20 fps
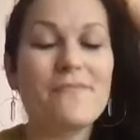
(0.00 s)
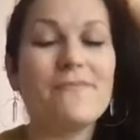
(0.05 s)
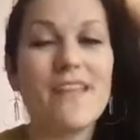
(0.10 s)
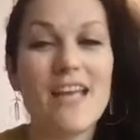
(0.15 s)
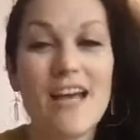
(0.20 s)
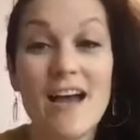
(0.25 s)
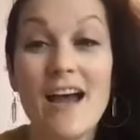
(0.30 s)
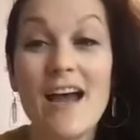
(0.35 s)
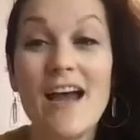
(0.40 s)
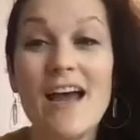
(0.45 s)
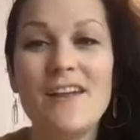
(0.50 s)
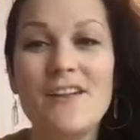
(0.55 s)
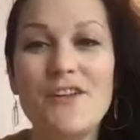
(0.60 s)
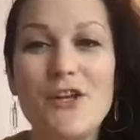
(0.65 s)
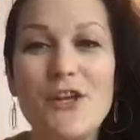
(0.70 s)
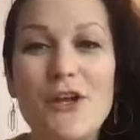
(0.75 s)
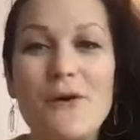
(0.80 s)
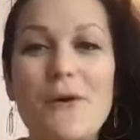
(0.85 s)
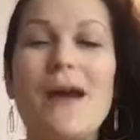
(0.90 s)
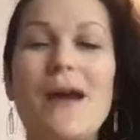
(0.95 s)
Yeah. And,
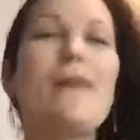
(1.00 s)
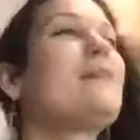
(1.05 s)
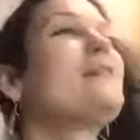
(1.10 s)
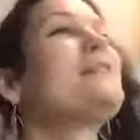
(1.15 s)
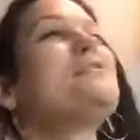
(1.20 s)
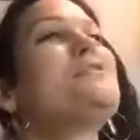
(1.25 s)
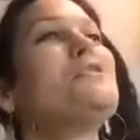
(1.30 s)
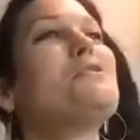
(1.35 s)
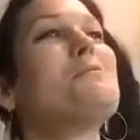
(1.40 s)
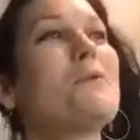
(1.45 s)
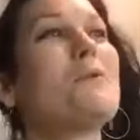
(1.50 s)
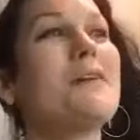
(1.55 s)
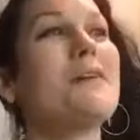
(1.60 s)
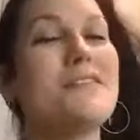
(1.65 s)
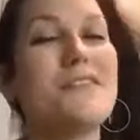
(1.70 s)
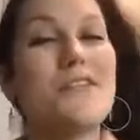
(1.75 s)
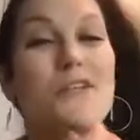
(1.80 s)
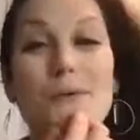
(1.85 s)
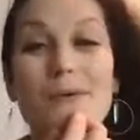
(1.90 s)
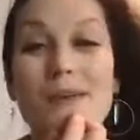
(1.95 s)
you know, I think to your
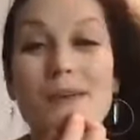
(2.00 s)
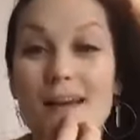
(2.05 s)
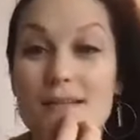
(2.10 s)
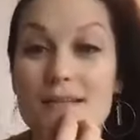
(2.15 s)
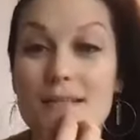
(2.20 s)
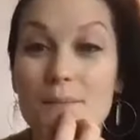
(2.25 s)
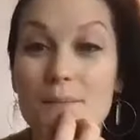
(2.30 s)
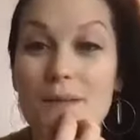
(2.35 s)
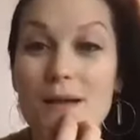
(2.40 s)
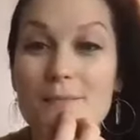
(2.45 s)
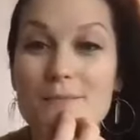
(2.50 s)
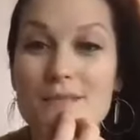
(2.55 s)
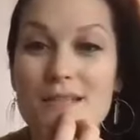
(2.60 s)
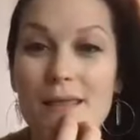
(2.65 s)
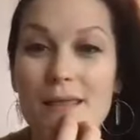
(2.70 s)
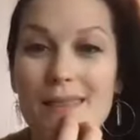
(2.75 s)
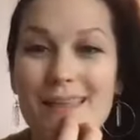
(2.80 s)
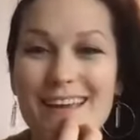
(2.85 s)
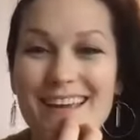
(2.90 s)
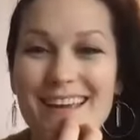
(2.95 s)
point too, yeah, sometimes
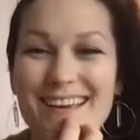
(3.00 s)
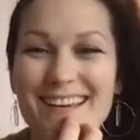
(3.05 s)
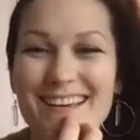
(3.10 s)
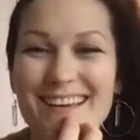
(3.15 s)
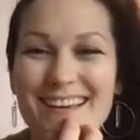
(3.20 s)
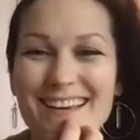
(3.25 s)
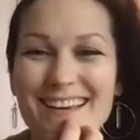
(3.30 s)
I think